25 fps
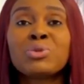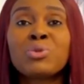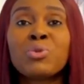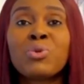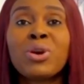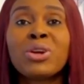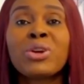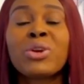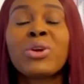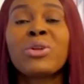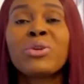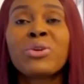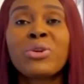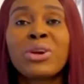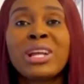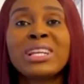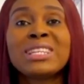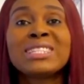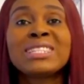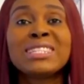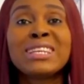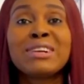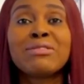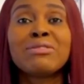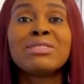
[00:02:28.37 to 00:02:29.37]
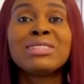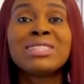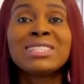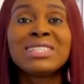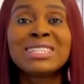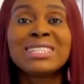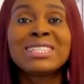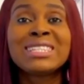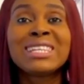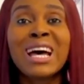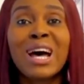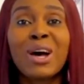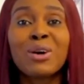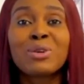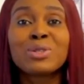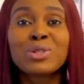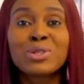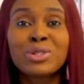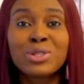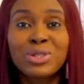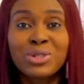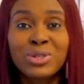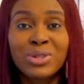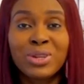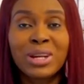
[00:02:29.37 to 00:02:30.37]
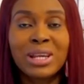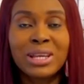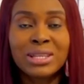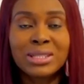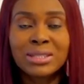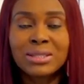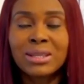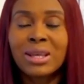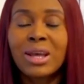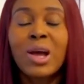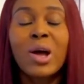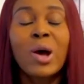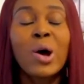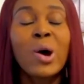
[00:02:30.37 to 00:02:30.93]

$170,000.